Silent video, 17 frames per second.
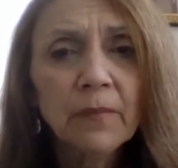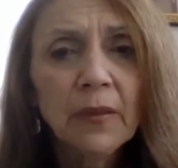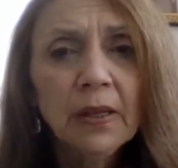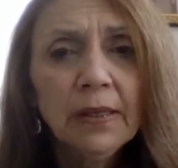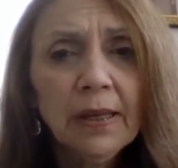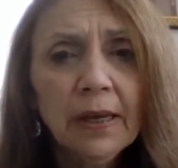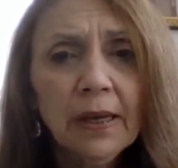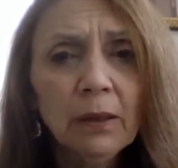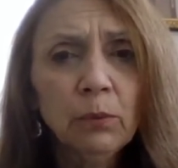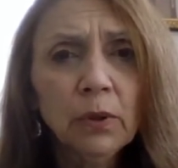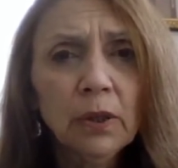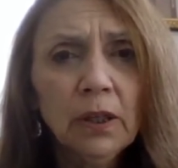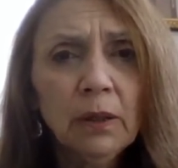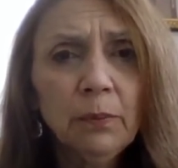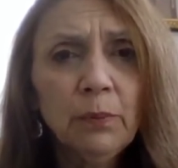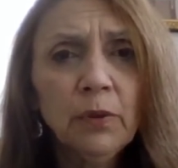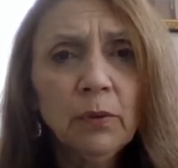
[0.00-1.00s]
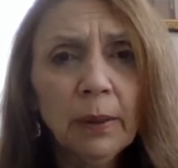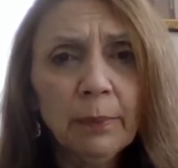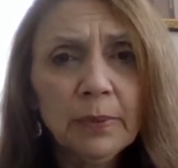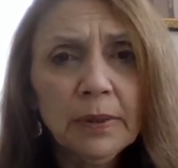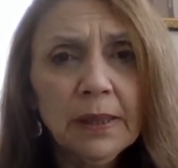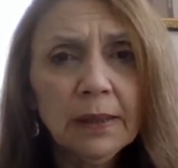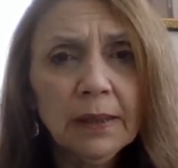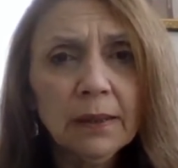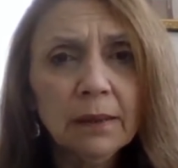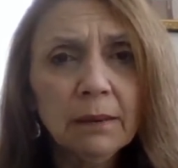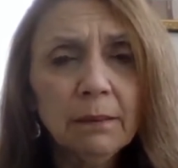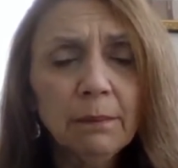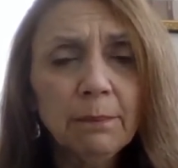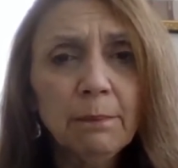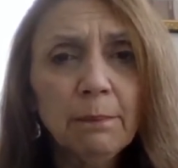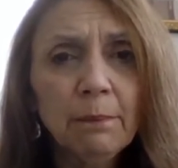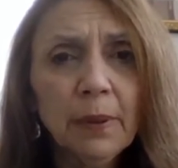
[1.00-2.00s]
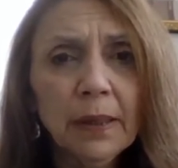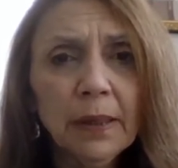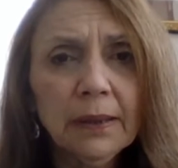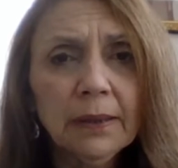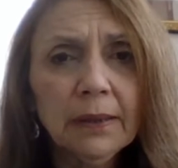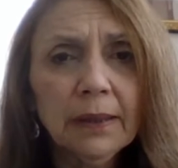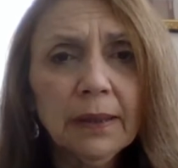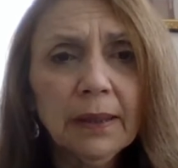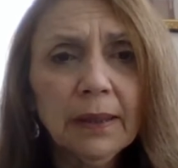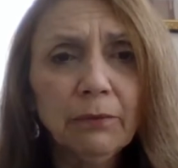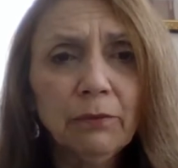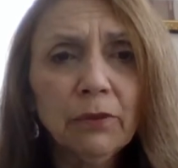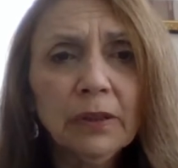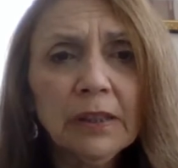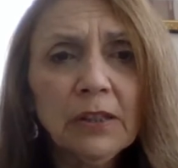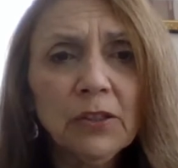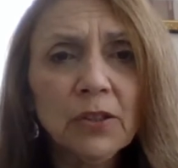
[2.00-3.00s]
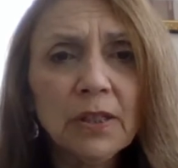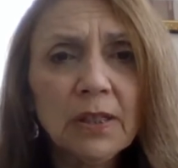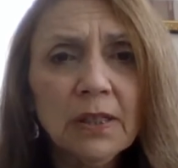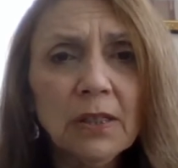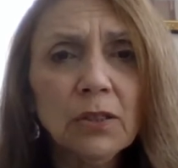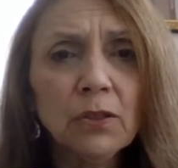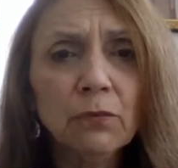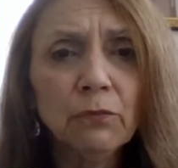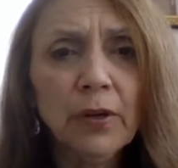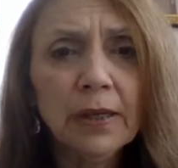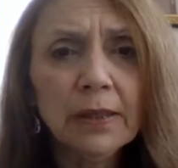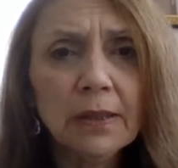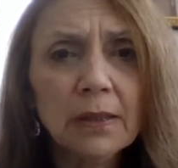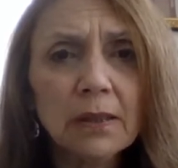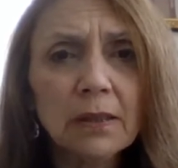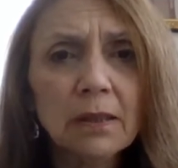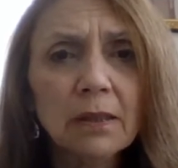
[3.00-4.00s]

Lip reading: yeah, we'll keep you updated, but I really just need to rest